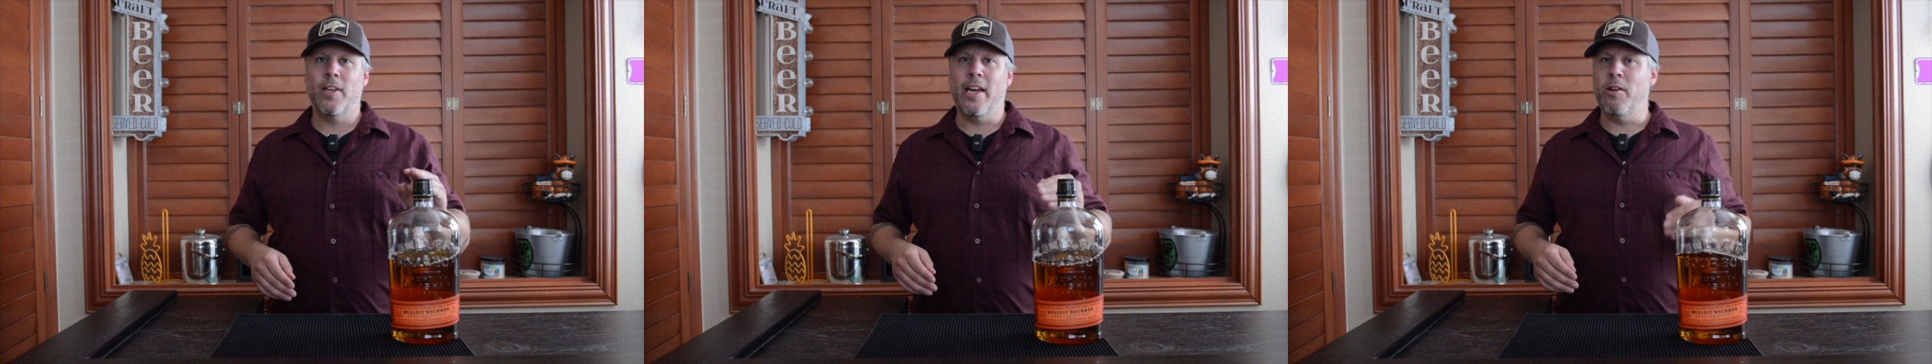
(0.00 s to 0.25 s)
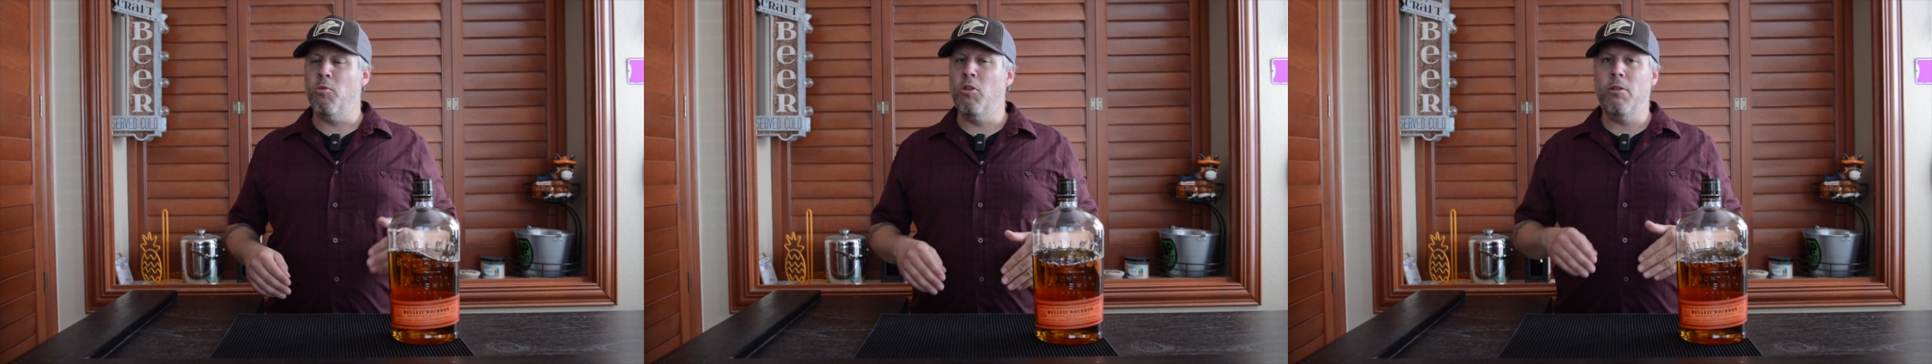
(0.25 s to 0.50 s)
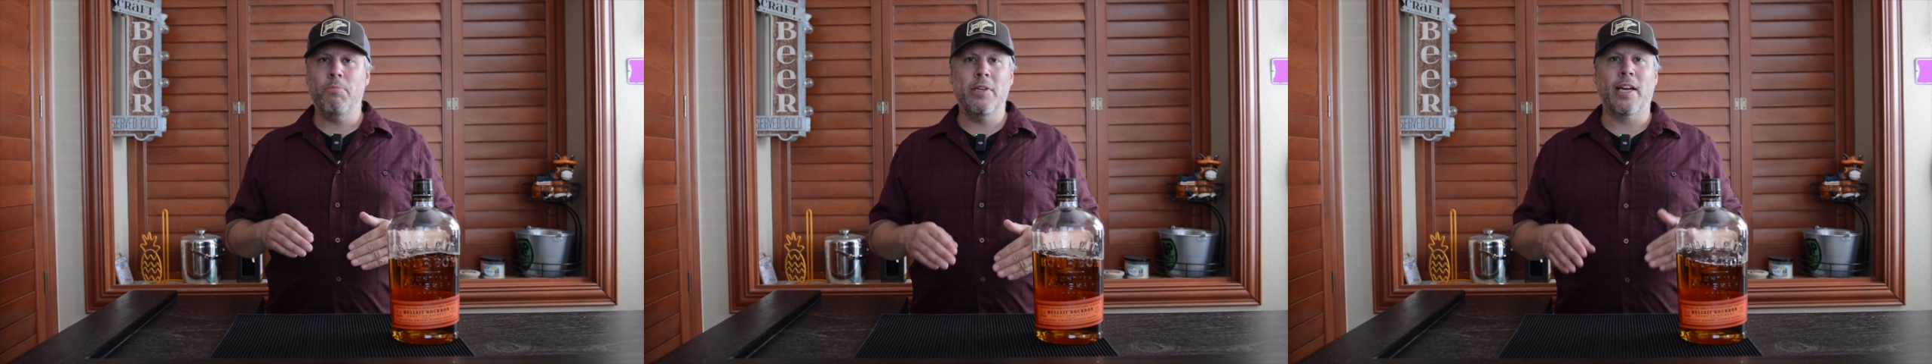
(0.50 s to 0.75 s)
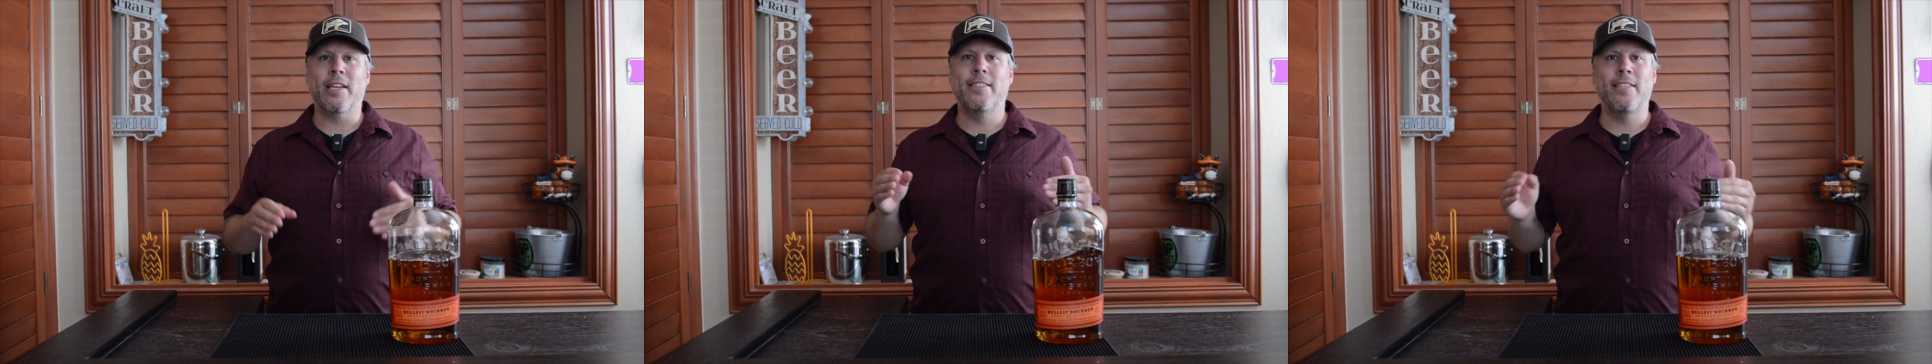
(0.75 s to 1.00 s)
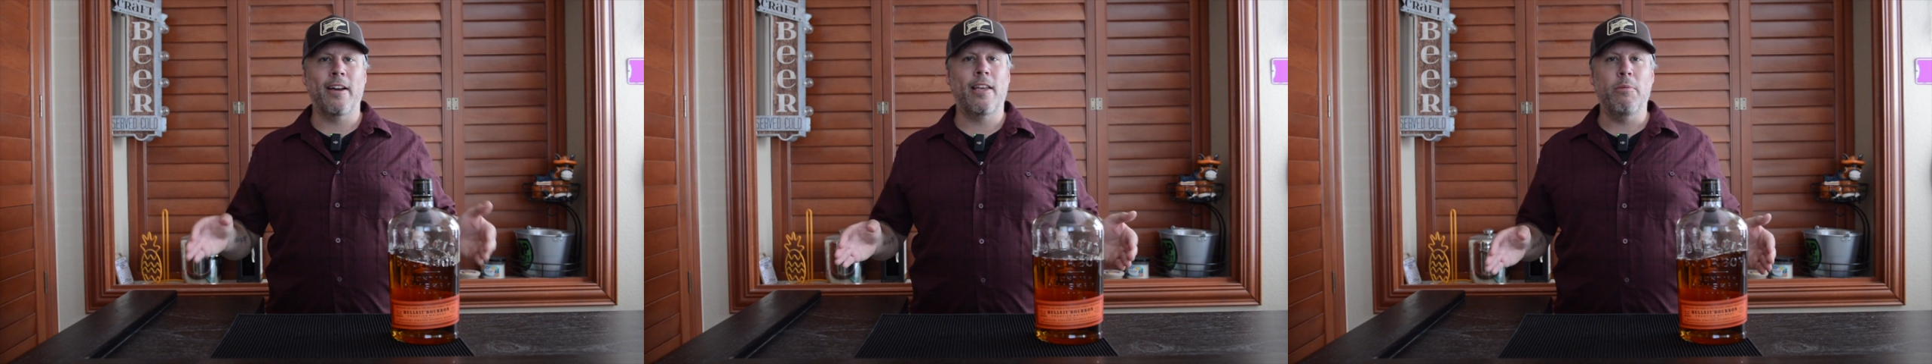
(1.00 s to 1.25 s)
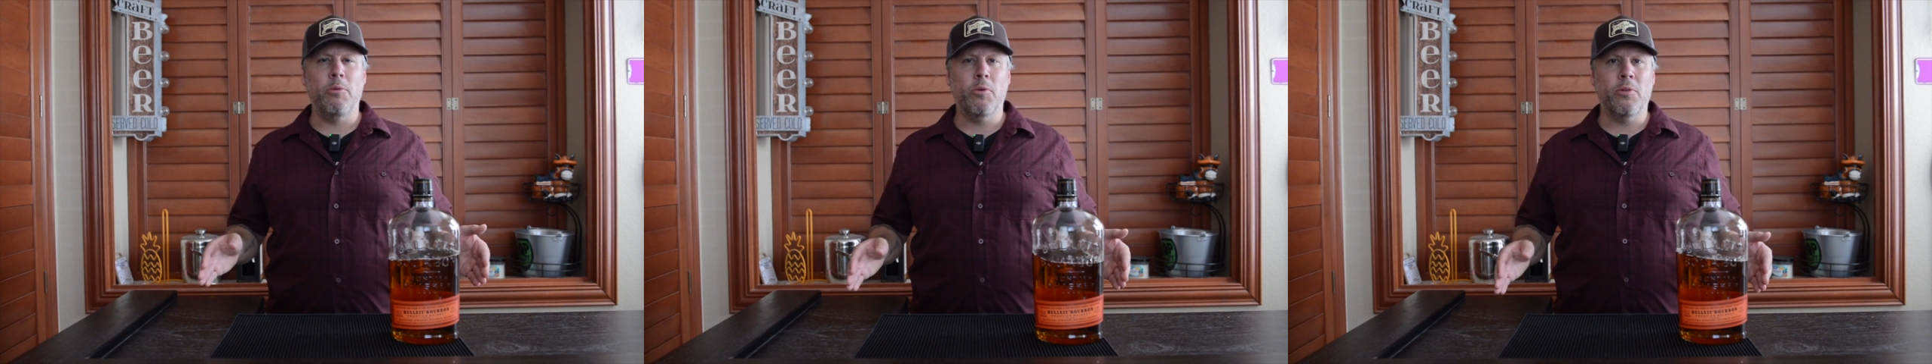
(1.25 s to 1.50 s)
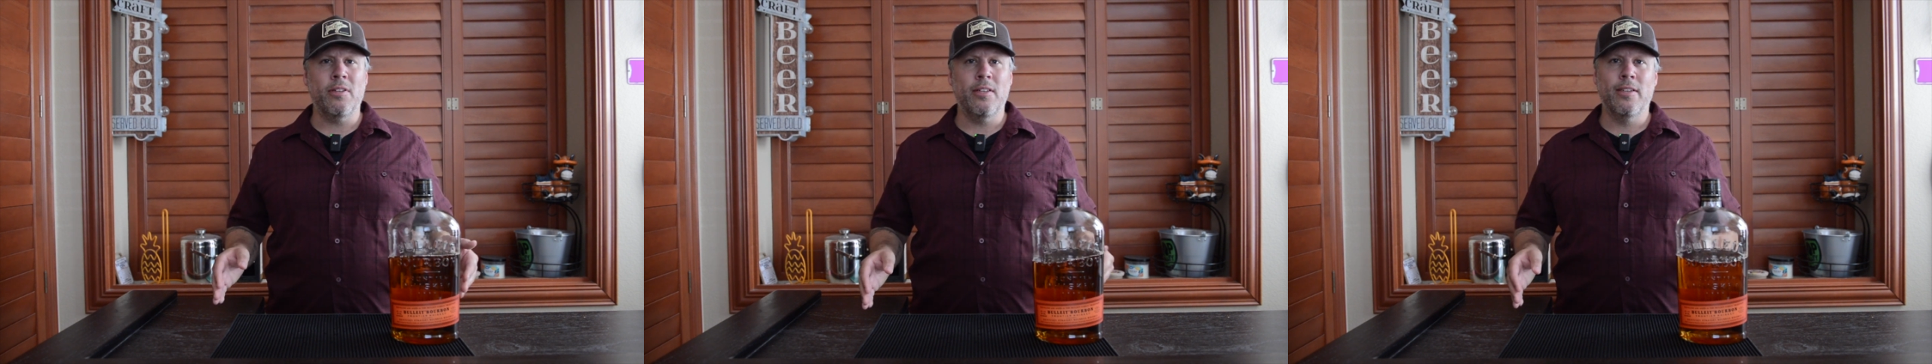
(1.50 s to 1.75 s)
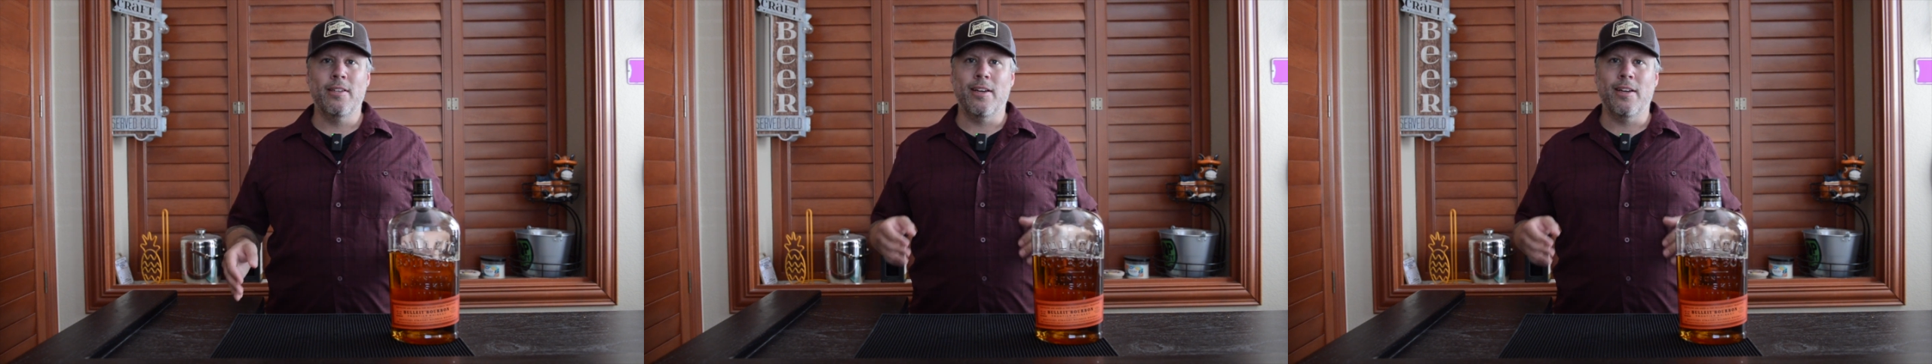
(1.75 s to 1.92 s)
and it wouldn't be a Kentucky Mule